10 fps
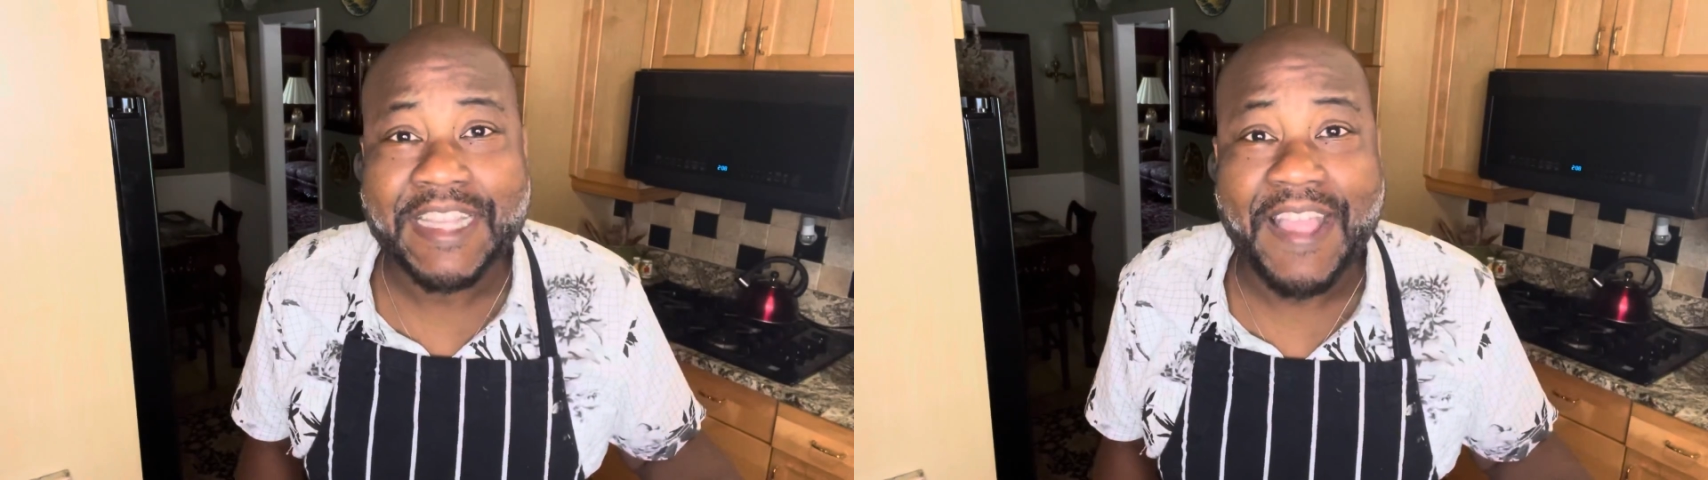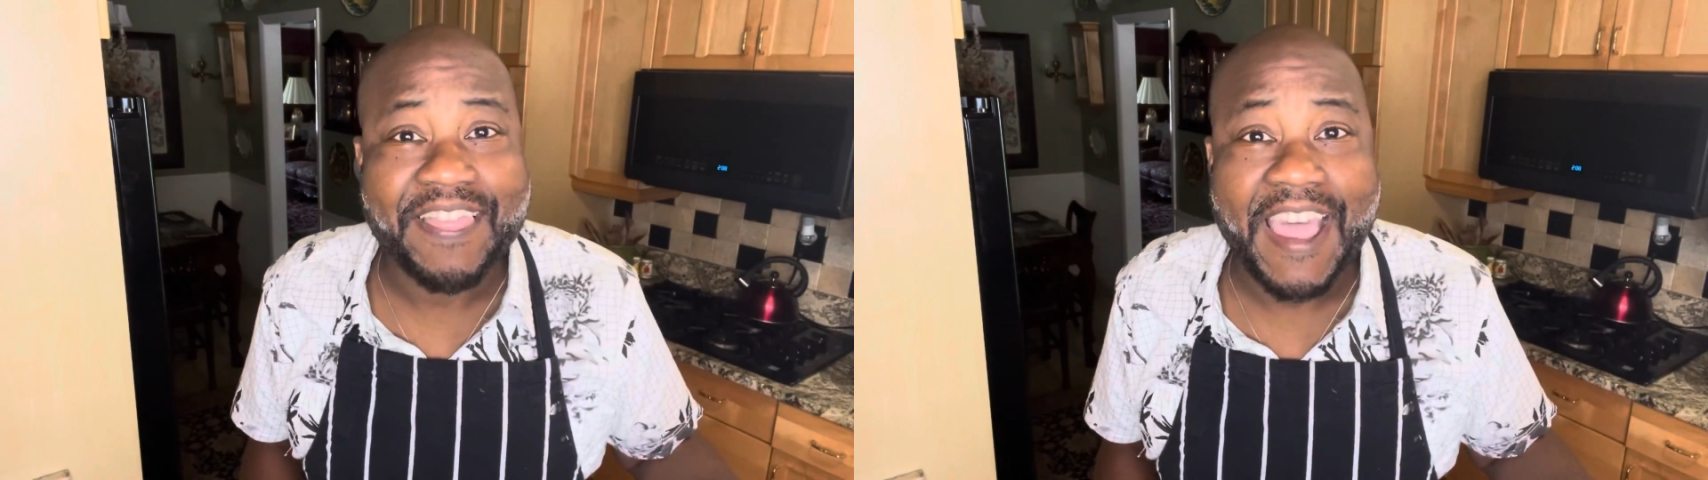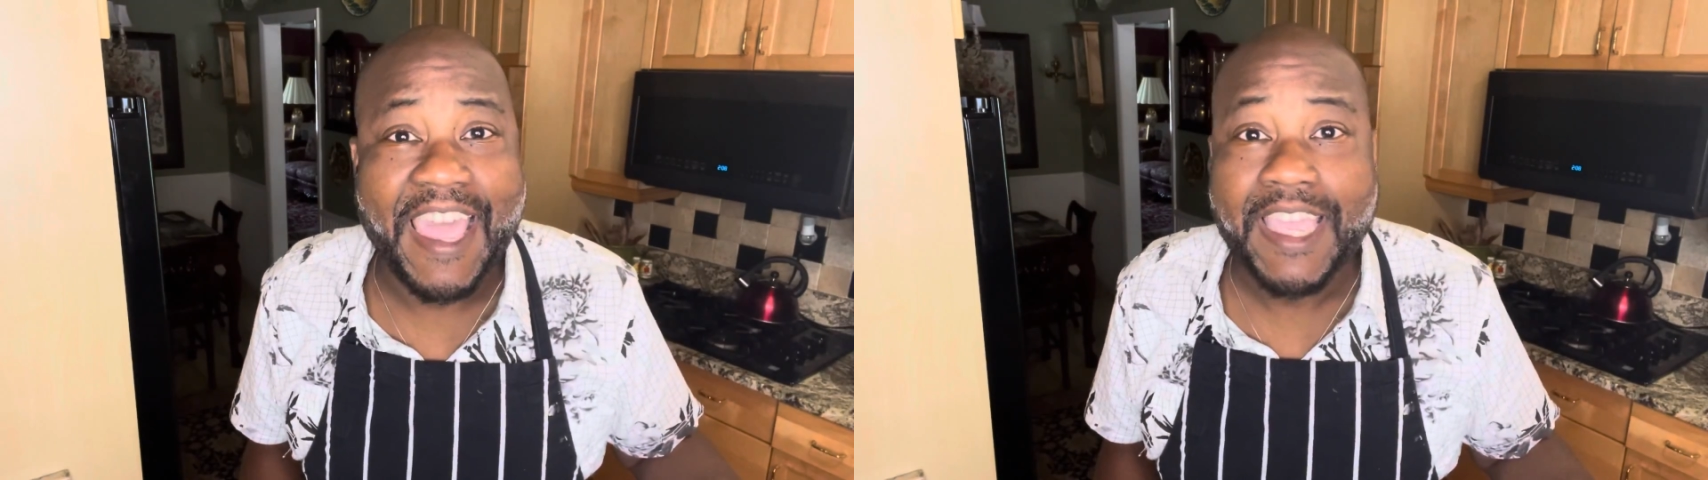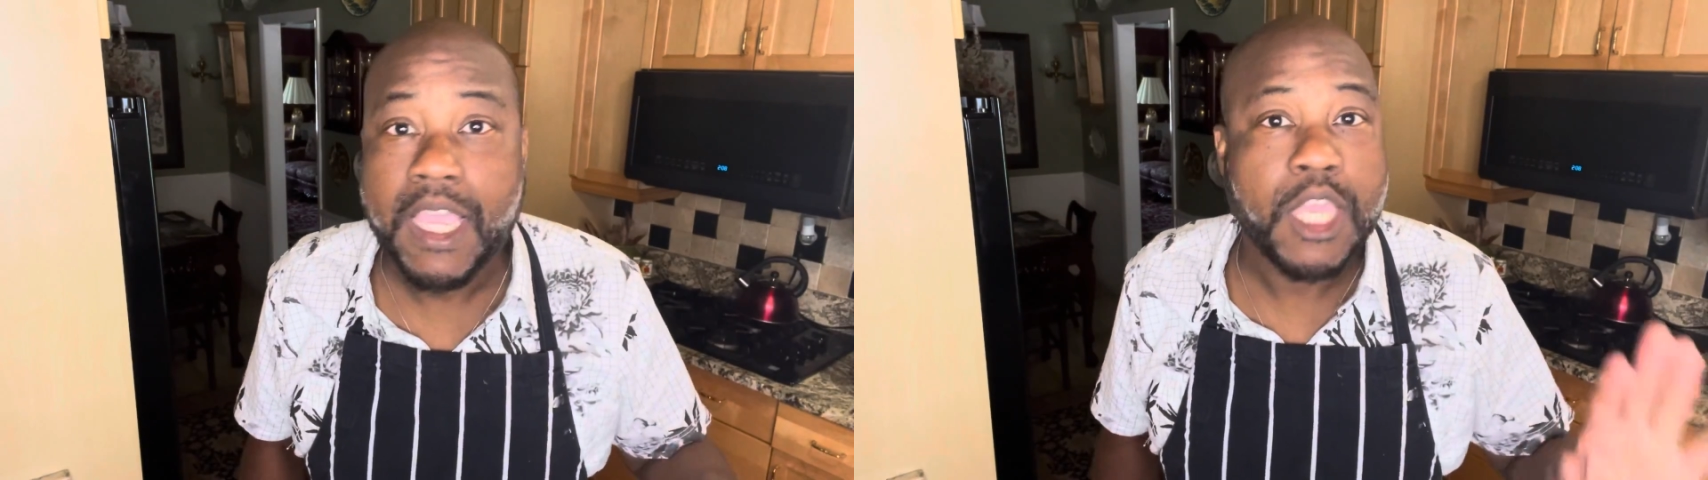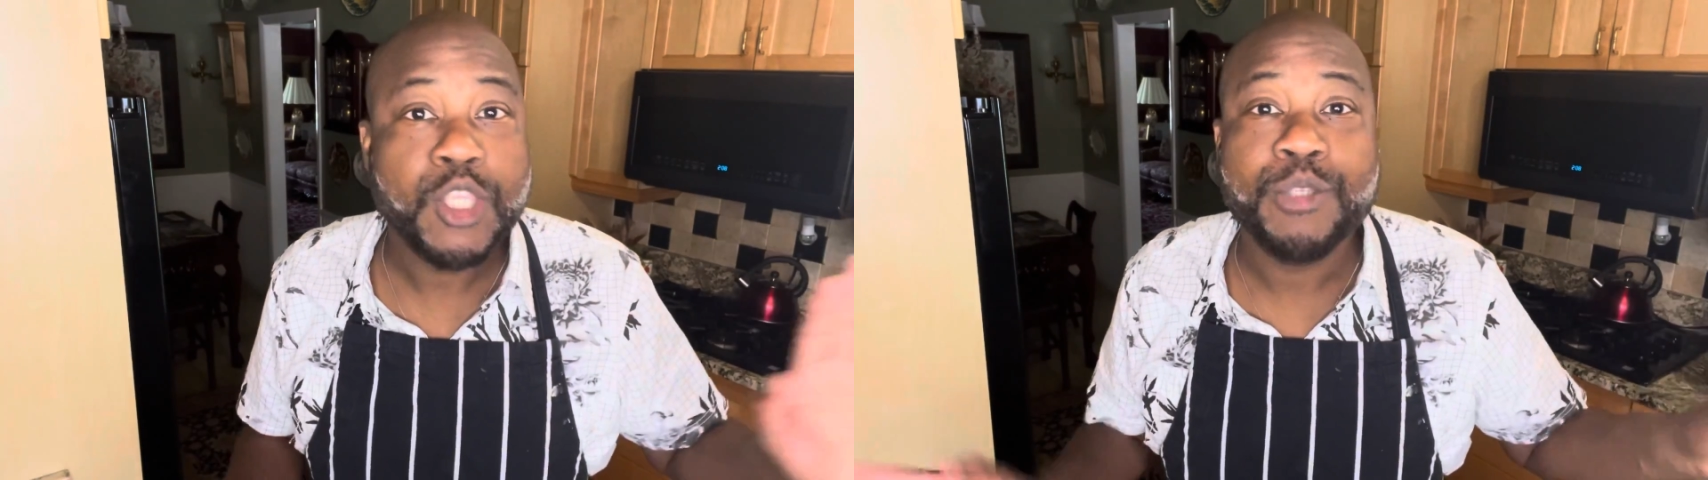that thing,